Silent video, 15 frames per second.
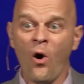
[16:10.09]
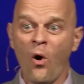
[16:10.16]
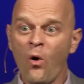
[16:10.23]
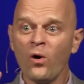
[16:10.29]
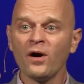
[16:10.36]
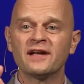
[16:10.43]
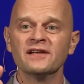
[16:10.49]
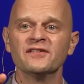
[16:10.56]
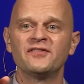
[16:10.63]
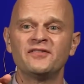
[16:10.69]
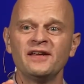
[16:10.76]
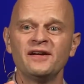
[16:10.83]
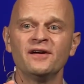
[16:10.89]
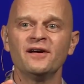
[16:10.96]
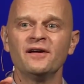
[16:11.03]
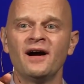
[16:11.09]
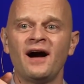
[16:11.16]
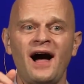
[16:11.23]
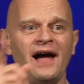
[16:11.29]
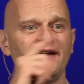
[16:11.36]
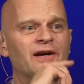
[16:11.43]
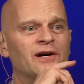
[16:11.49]
Or consider
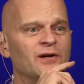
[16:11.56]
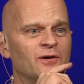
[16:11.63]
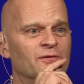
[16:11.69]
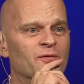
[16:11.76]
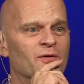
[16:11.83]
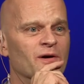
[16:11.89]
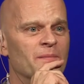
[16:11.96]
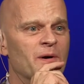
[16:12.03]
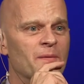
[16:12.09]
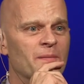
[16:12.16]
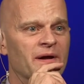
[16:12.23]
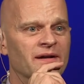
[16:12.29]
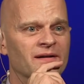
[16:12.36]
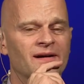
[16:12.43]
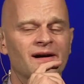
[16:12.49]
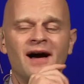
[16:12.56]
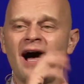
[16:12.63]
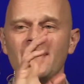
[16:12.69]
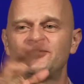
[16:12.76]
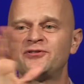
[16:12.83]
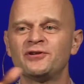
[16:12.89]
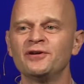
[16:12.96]
haiku for a moment.
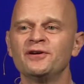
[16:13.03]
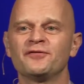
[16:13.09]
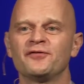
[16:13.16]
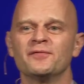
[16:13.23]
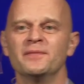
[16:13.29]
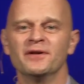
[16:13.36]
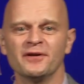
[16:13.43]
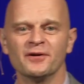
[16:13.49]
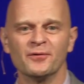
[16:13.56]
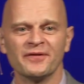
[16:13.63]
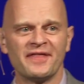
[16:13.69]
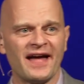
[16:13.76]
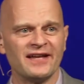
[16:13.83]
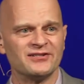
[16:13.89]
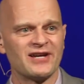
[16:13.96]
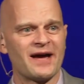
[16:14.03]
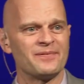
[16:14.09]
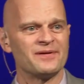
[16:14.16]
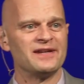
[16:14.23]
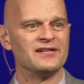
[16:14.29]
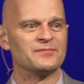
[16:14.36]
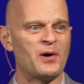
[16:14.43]
I'm sure you're familiar with that
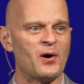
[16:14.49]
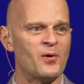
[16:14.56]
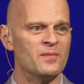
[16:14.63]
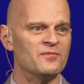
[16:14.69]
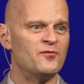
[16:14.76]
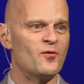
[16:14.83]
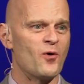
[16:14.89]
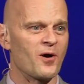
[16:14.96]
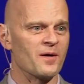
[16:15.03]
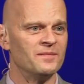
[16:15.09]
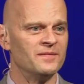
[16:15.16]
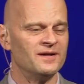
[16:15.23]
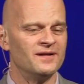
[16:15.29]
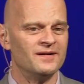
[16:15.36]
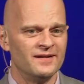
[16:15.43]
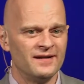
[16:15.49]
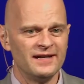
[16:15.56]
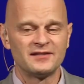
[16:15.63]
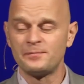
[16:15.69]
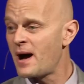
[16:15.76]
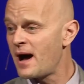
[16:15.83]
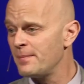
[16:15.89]
Japanese poem form.
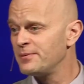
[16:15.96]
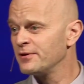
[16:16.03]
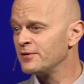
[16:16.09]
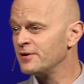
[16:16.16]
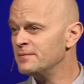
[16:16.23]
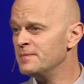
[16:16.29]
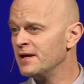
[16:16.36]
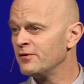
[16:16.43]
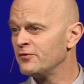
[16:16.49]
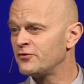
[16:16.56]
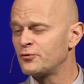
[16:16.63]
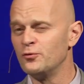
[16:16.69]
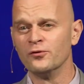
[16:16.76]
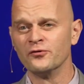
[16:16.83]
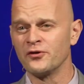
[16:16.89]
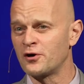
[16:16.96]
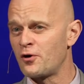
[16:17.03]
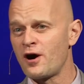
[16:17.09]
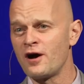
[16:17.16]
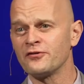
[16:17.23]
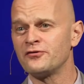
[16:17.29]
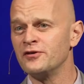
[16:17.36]
It's popular in middle schools
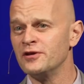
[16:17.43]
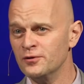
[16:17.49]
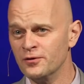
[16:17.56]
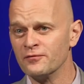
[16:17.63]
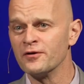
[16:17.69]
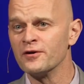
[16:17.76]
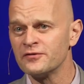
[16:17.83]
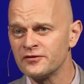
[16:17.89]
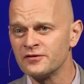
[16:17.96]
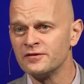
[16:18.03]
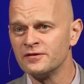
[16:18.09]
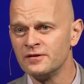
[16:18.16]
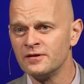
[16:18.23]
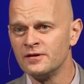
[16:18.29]
across the universe.